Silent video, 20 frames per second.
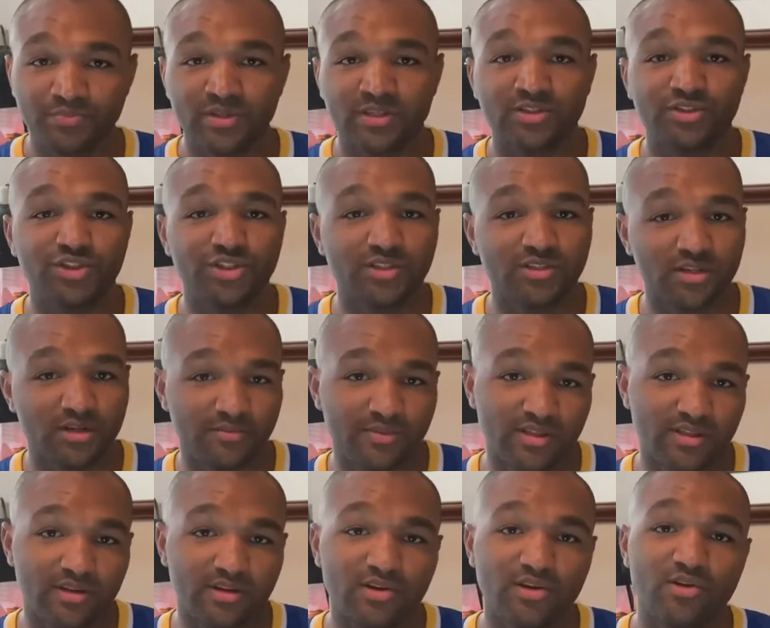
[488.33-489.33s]
She's going to be
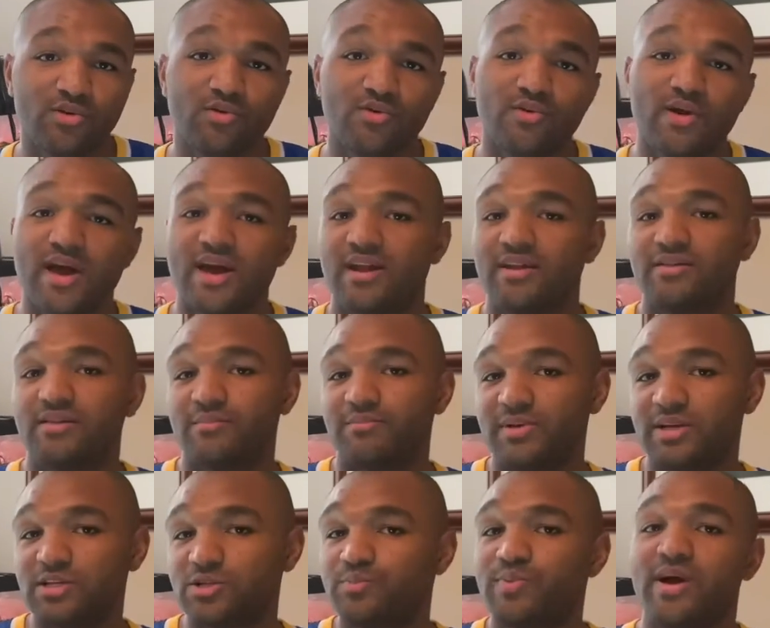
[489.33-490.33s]
the new head of the
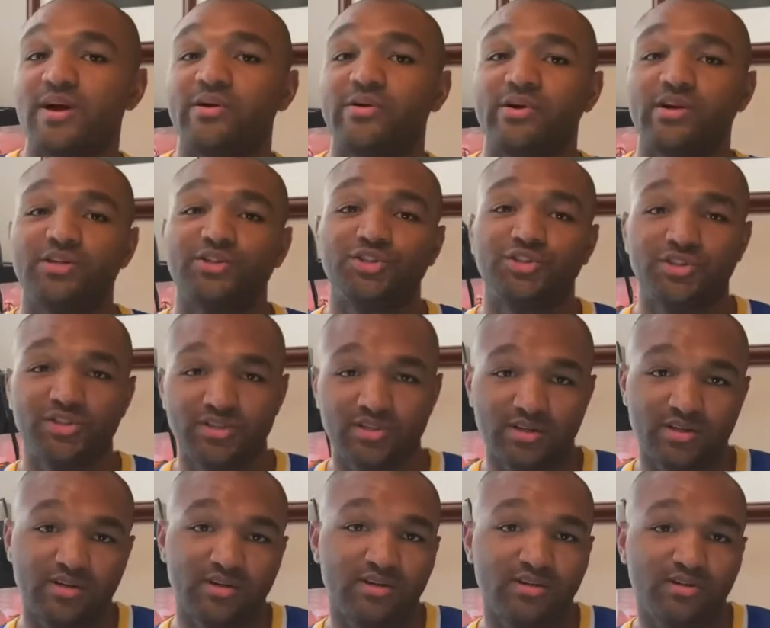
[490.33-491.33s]
Beast Pirates. She's
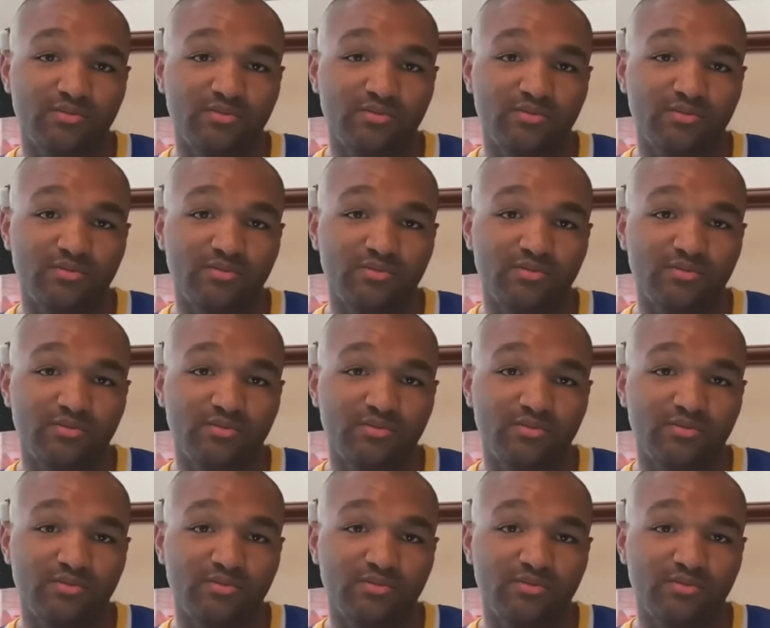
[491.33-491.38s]
going to